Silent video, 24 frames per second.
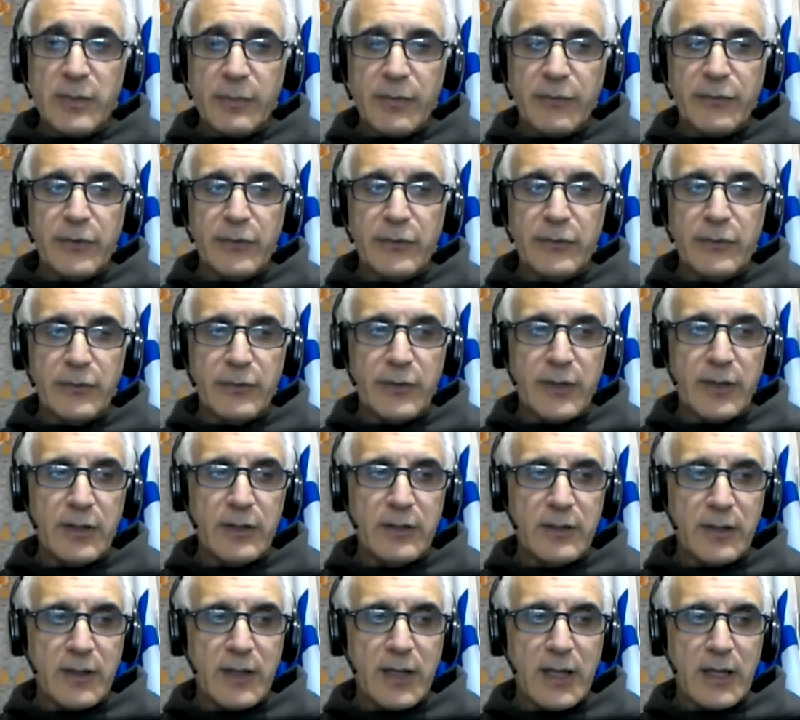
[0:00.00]
of Kaduna,
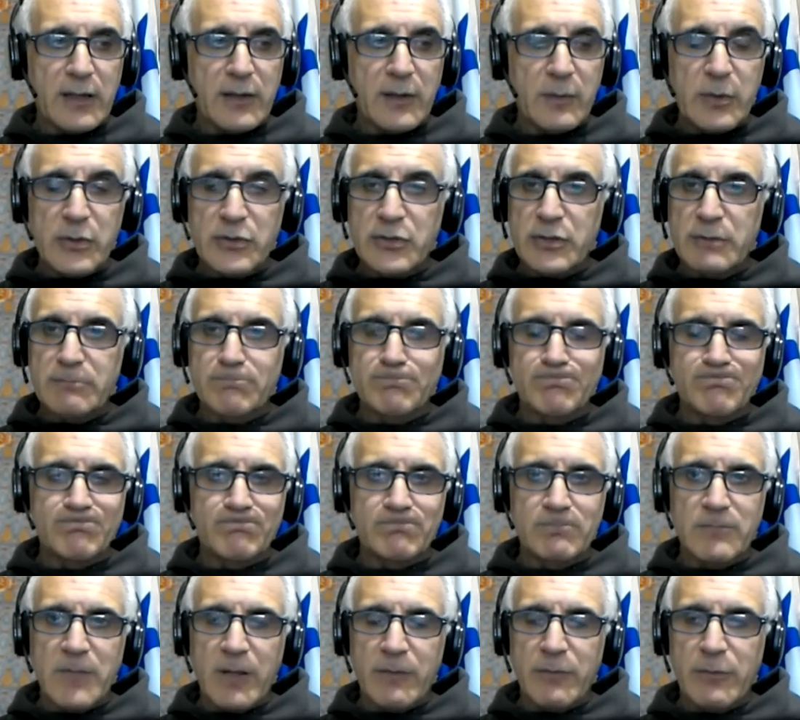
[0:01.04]
the Catholic bishop,
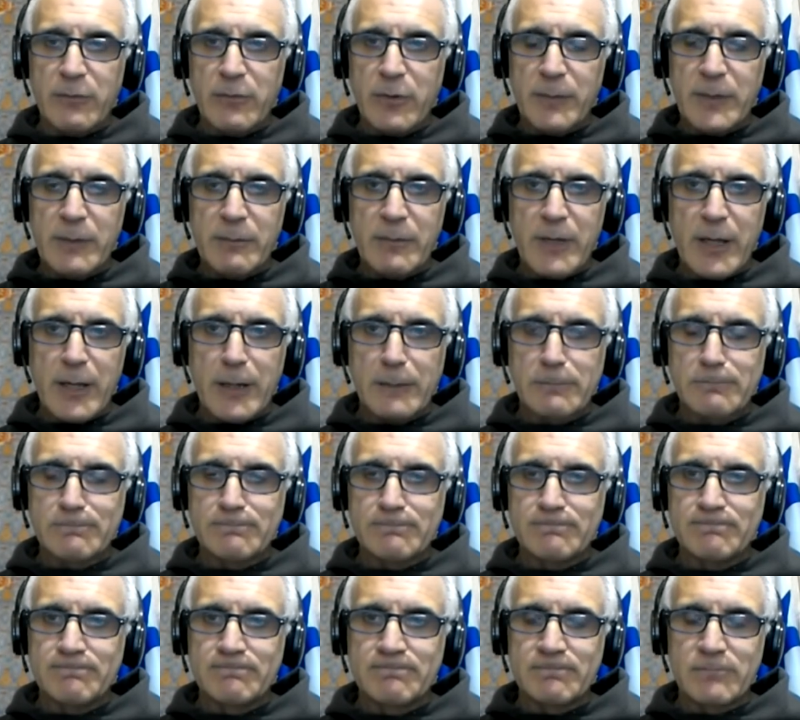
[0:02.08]
never wrote me back,
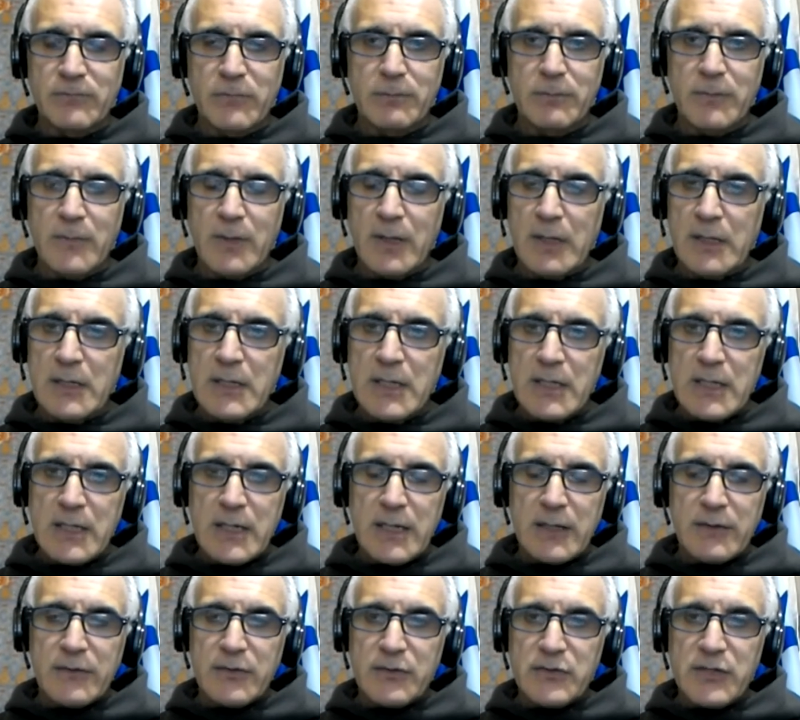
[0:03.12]

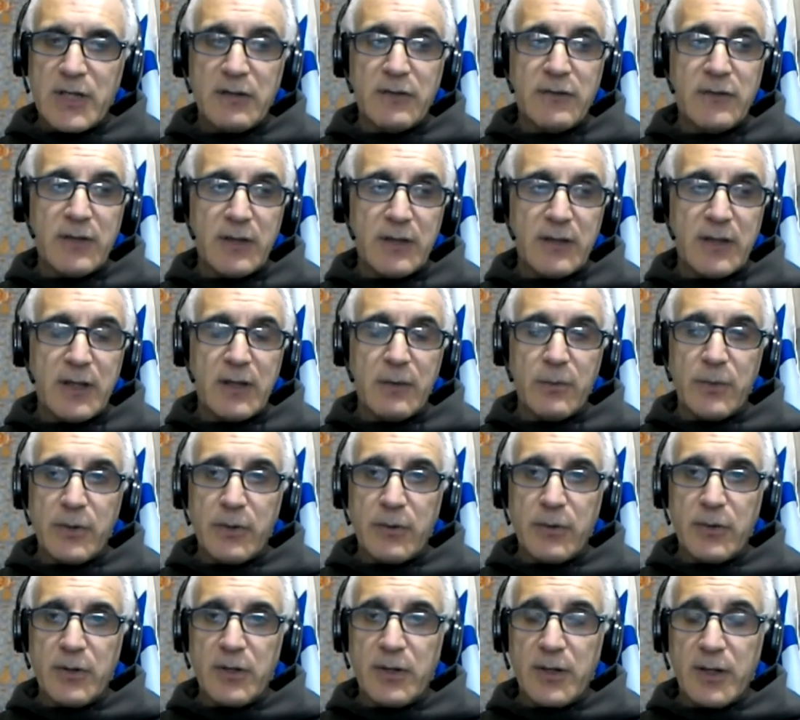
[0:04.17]
suggesting that we
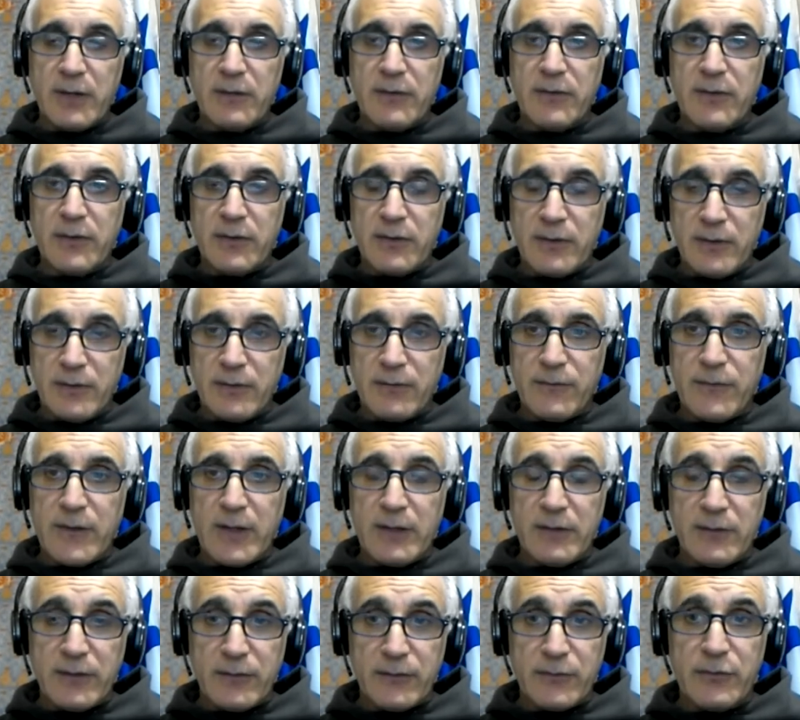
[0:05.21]
organize the
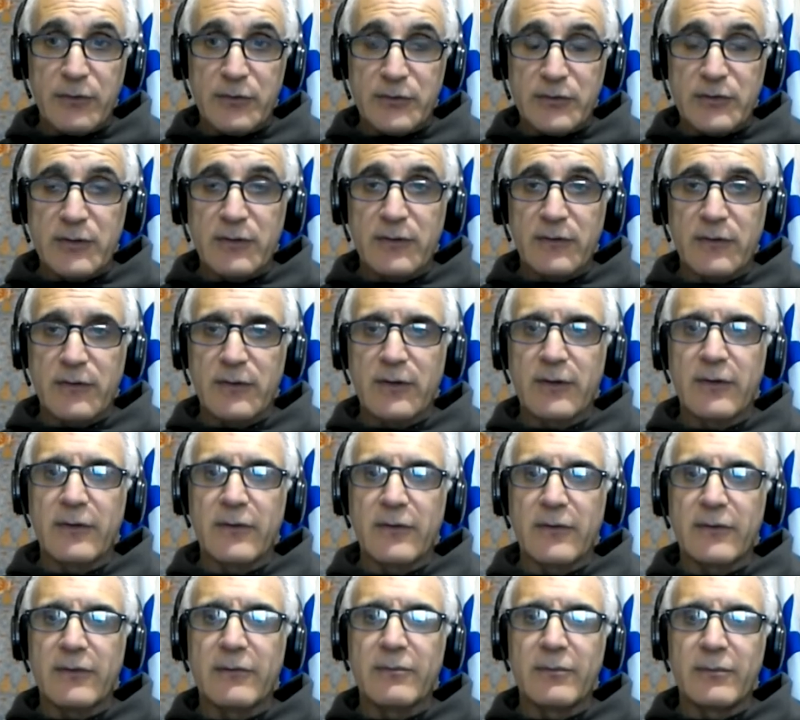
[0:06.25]
defense of Christians in
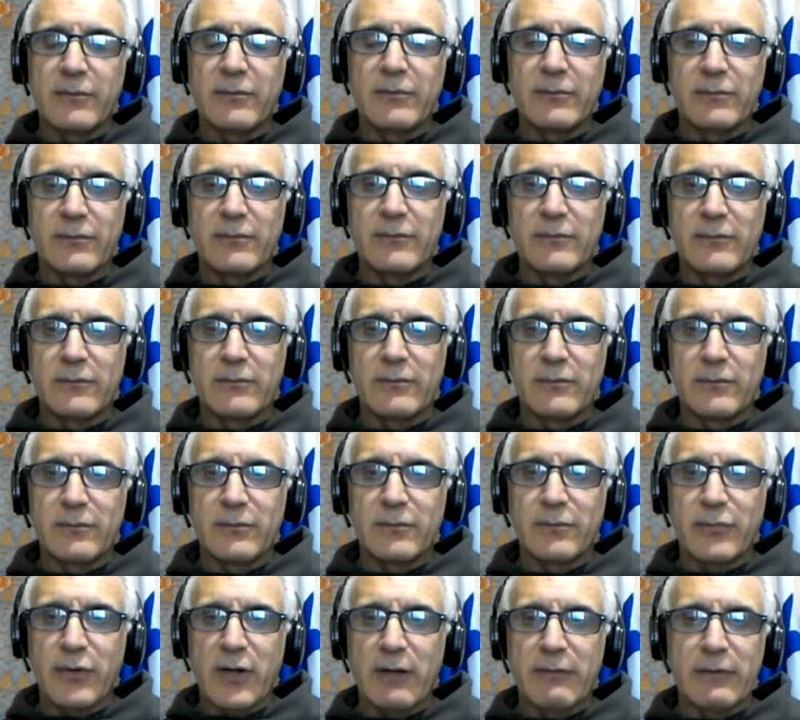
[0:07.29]
his
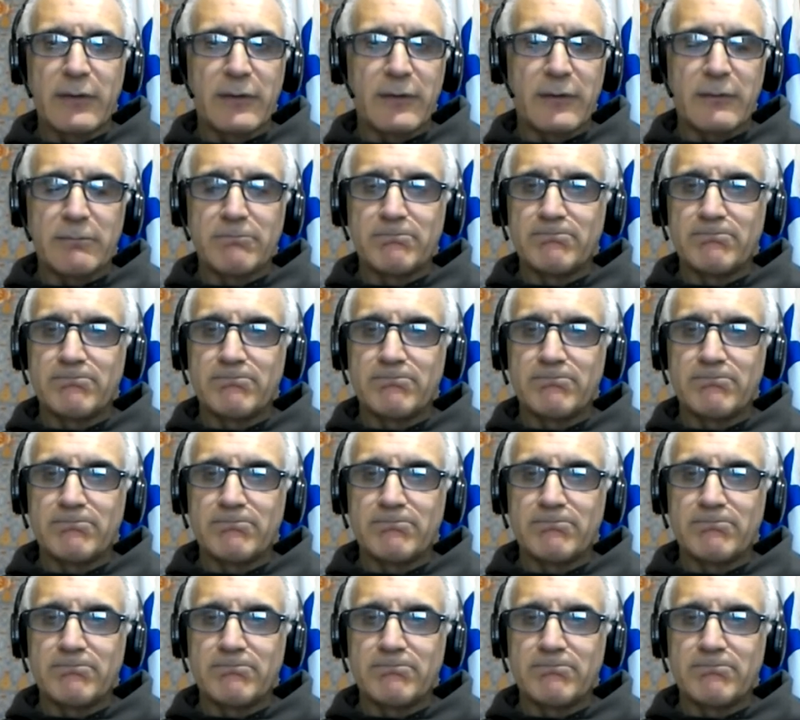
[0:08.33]
province.